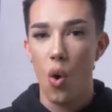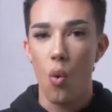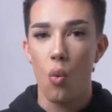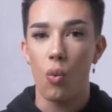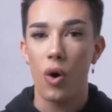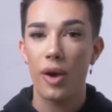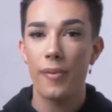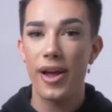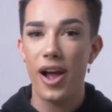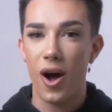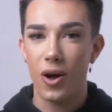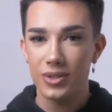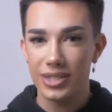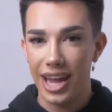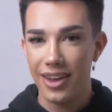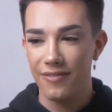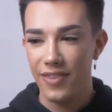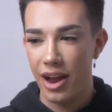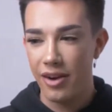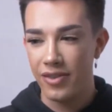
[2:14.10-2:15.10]
One of my
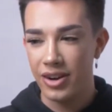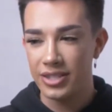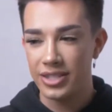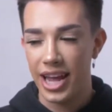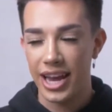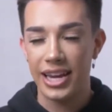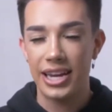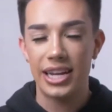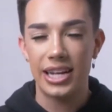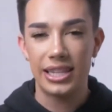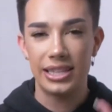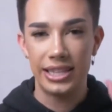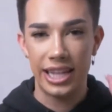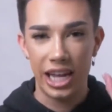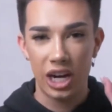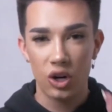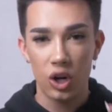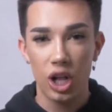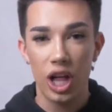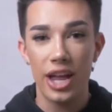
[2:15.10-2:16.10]
all-time favorites and
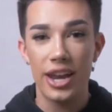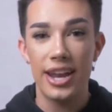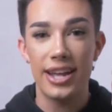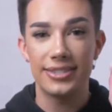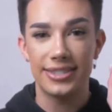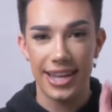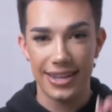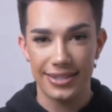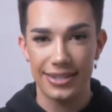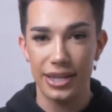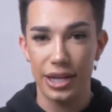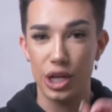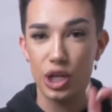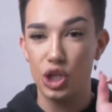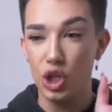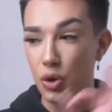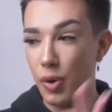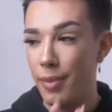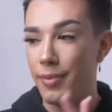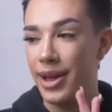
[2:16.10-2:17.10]
literal necessity
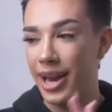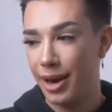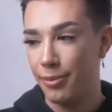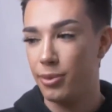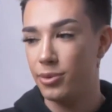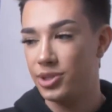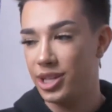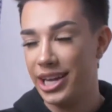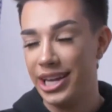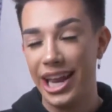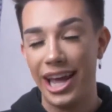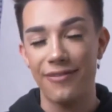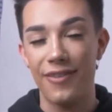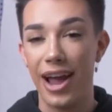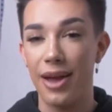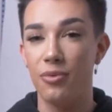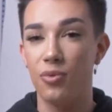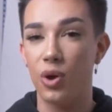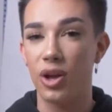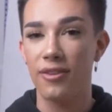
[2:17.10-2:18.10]
to my makeup routine if I
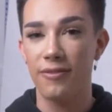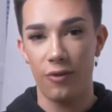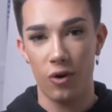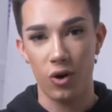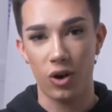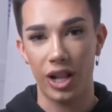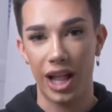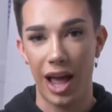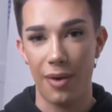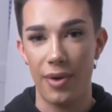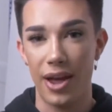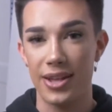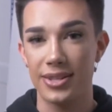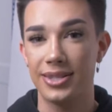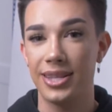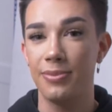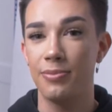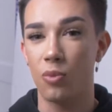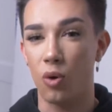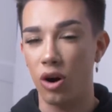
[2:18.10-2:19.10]
am doing full glam is
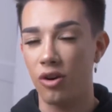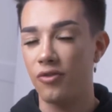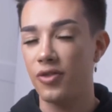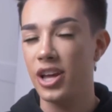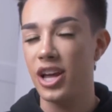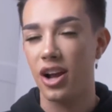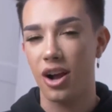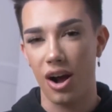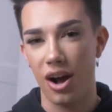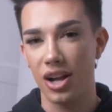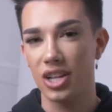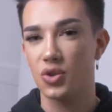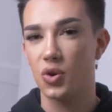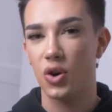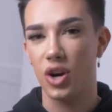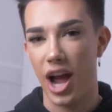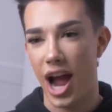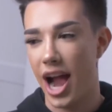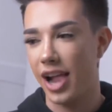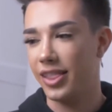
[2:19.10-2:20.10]
the Morphe Contour
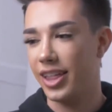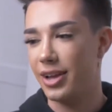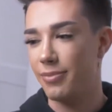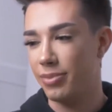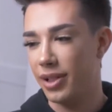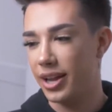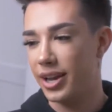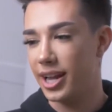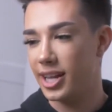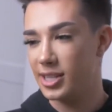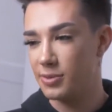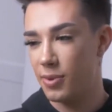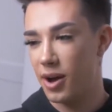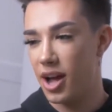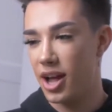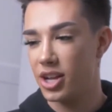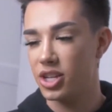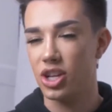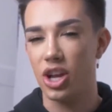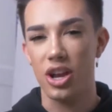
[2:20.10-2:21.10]
and Highlight Blending
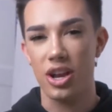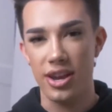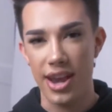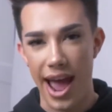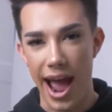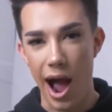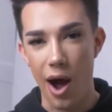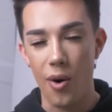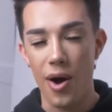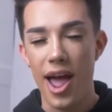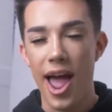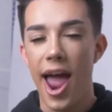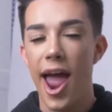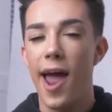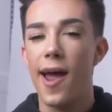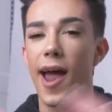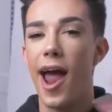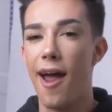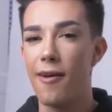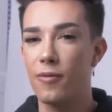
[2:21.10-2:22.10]
Sponge. Now,
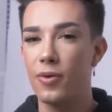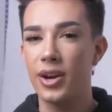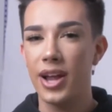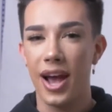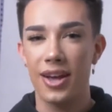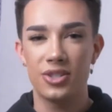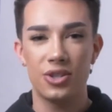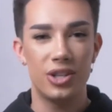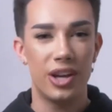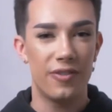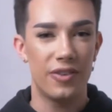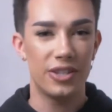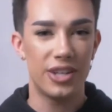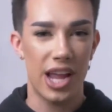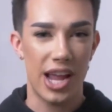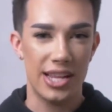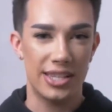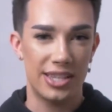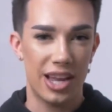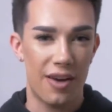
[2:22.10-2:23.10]
everybody has their different
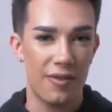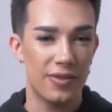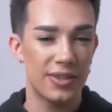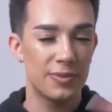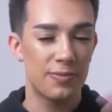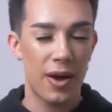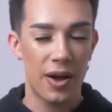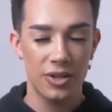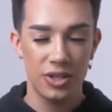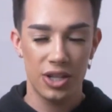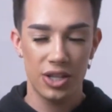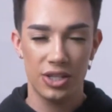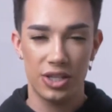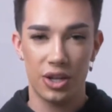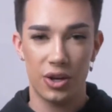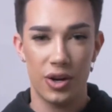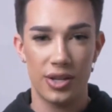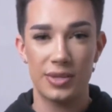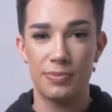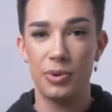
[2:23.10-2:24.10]
taste of sponges.
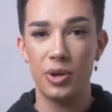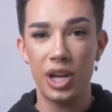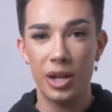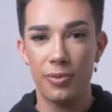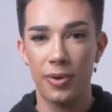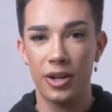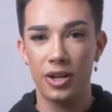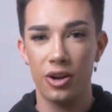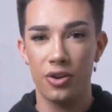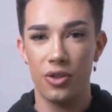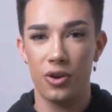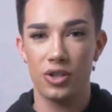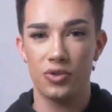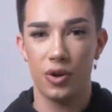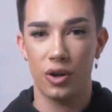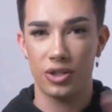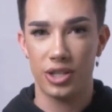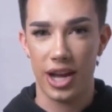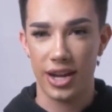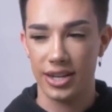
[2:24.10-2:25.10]
There is Beauty Blender, there's
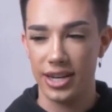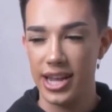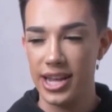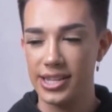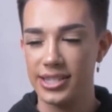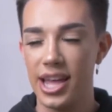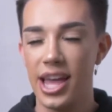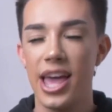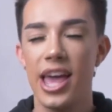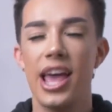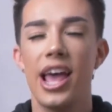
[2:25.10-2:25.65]
Real Techniques.